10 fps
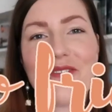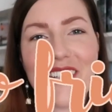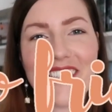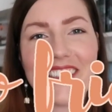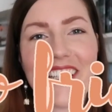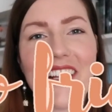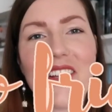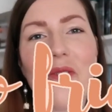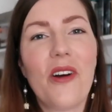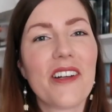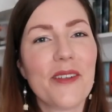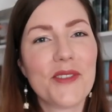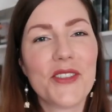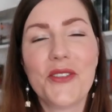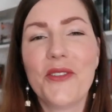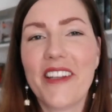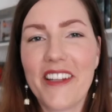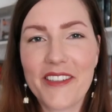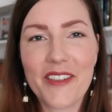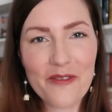friends, and welcome to
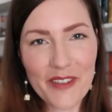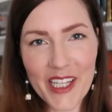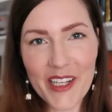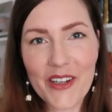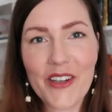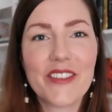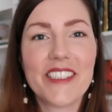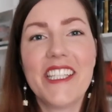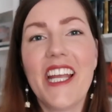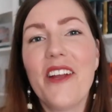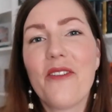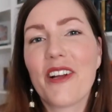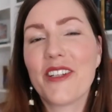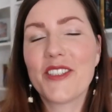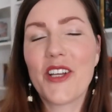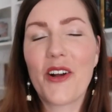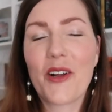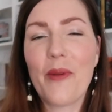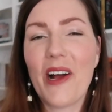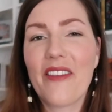another video. Today we're gonna
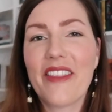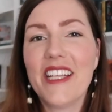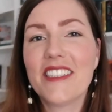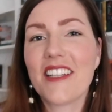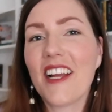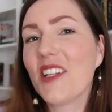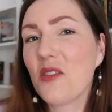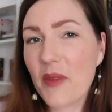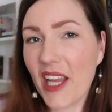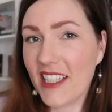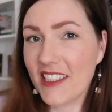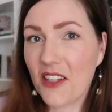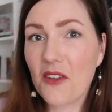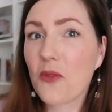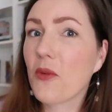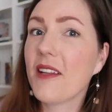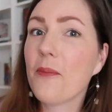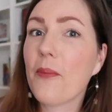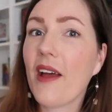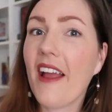talk about The Silent Patient,
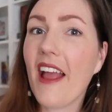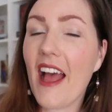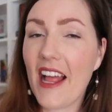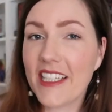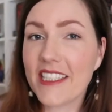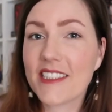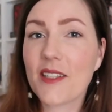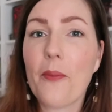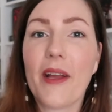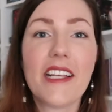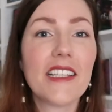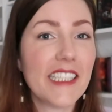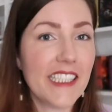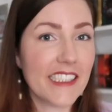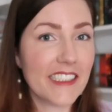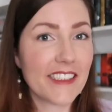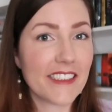written by Alex Michaelides.